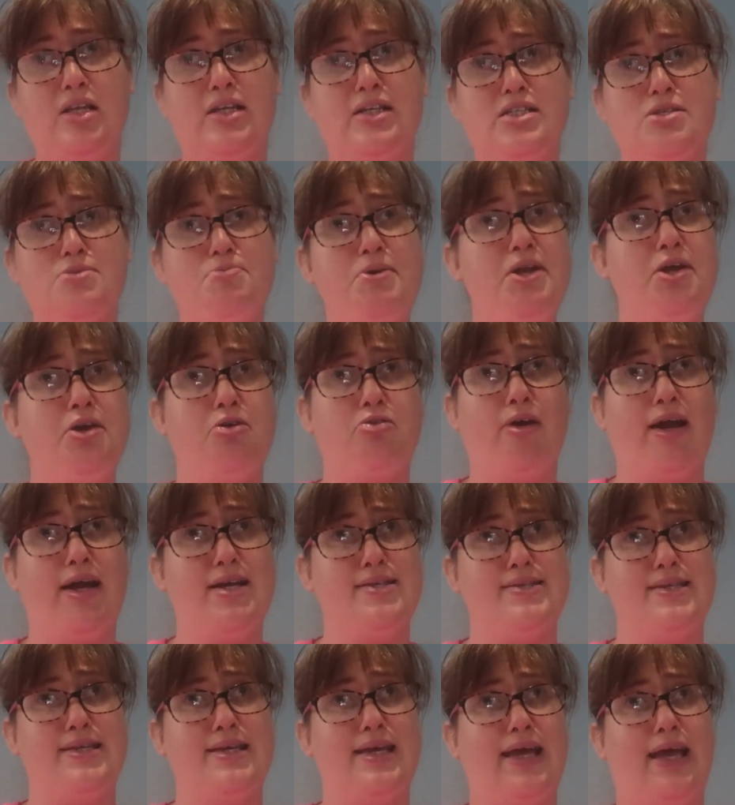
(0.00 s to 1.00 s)
it's been a
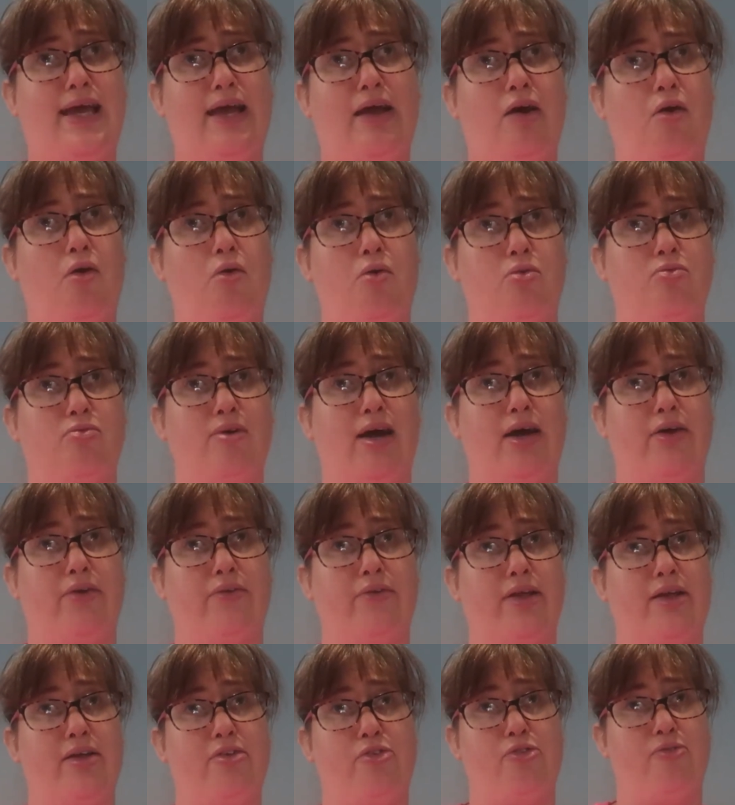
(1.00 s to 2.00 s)
crazy year all round,
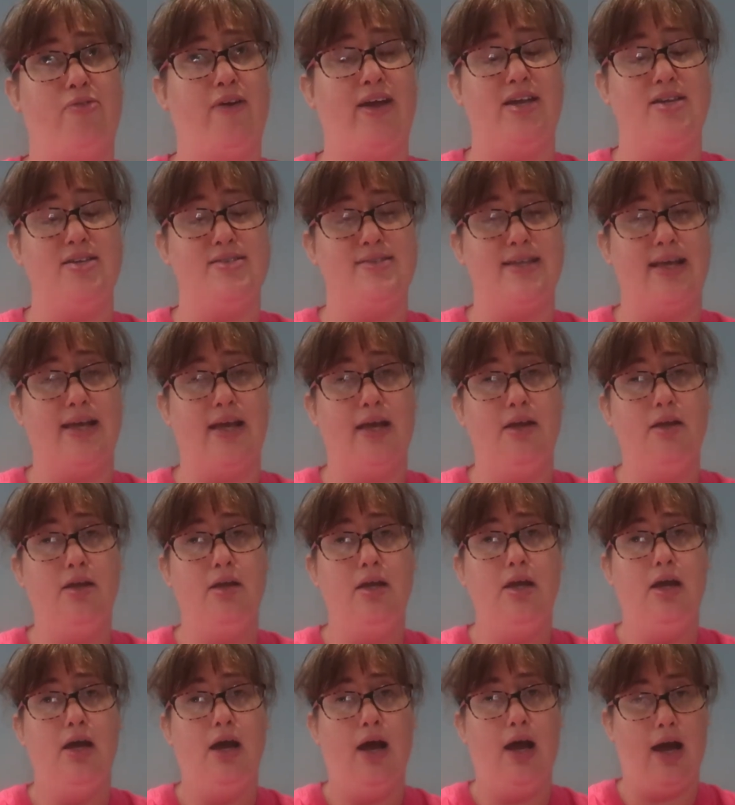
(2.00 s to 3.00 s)
let's face it.
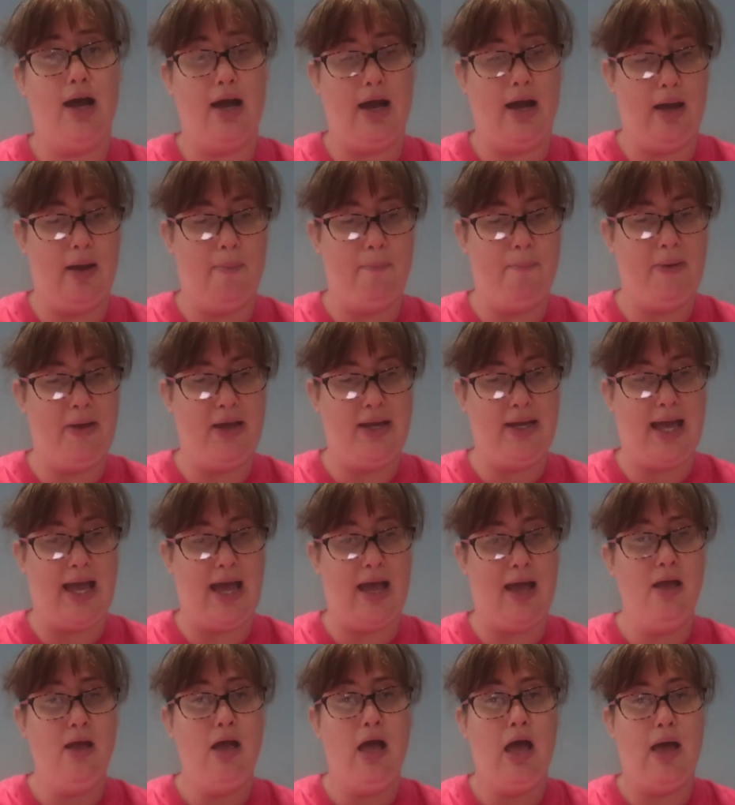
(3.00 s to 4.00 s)
But
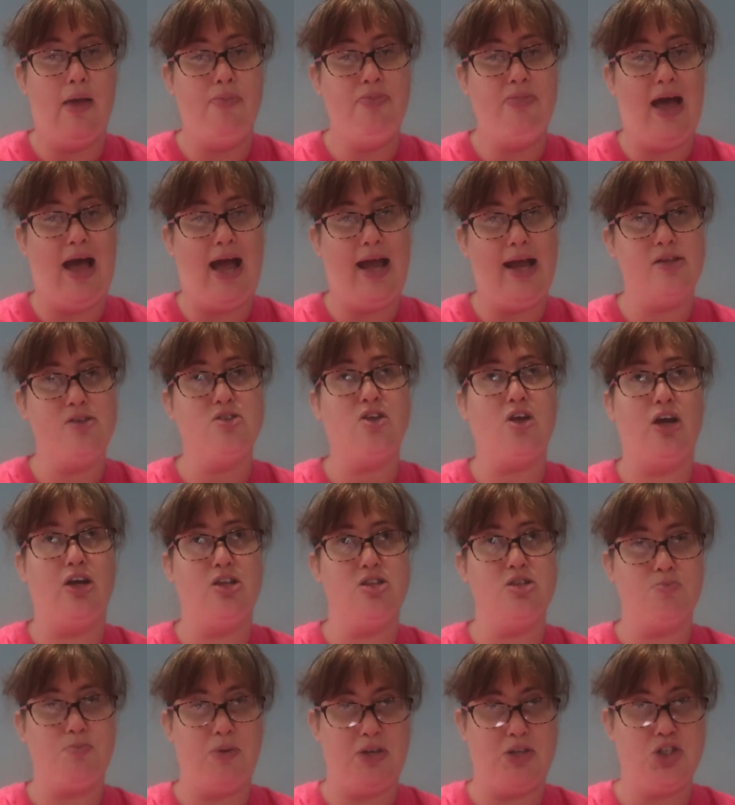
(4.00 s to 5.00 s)
yeah, that is
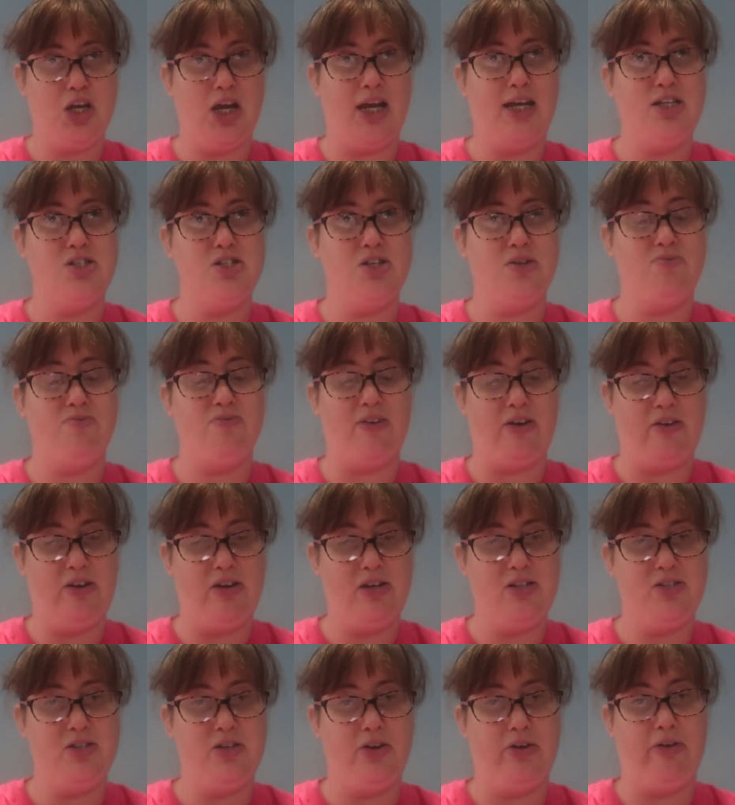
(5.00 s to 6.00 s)
going to be changing
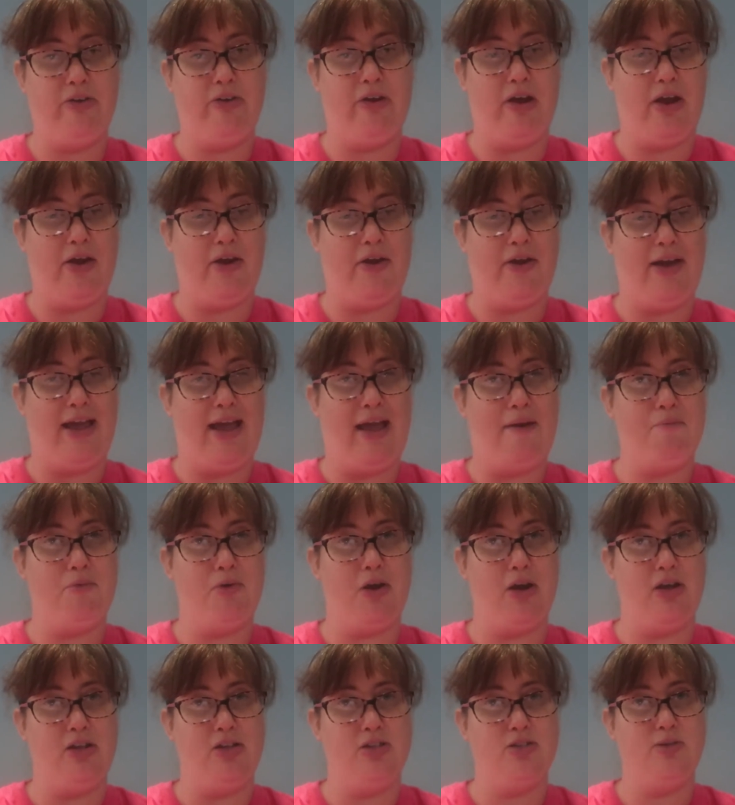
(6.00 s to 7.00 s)
very soon, and I am
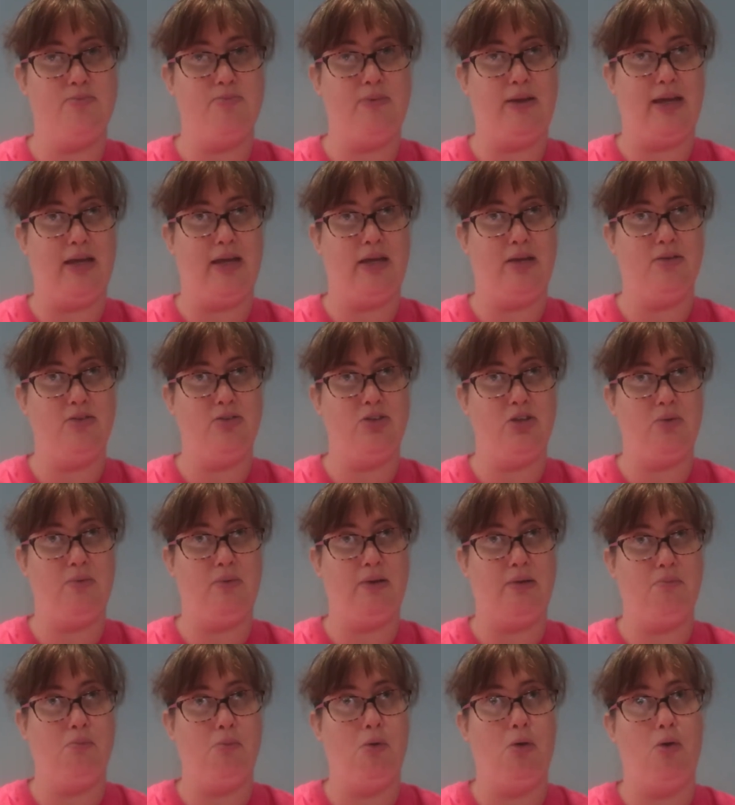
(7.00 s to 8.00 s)
going to be
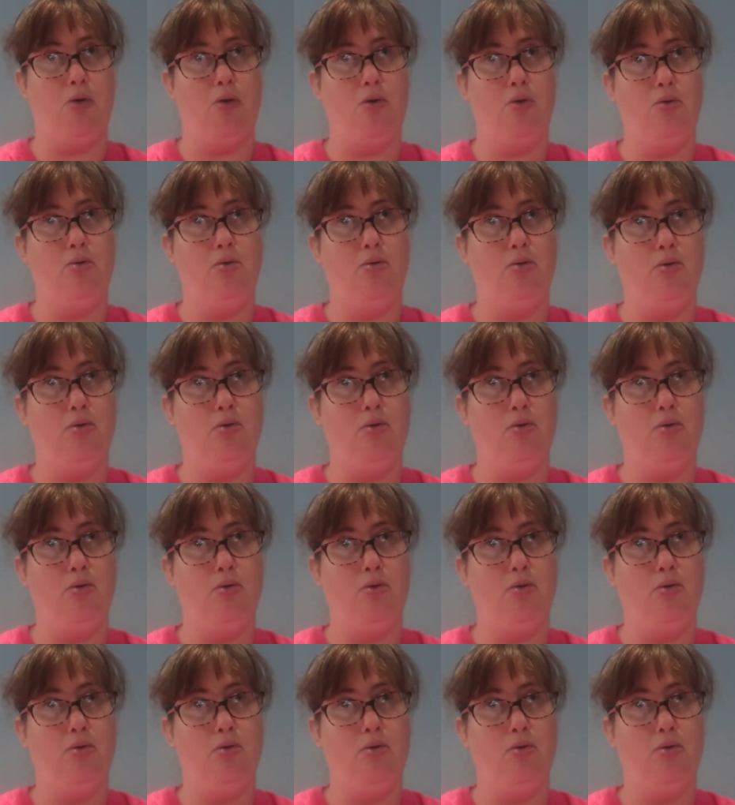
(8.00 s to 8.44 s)
doing more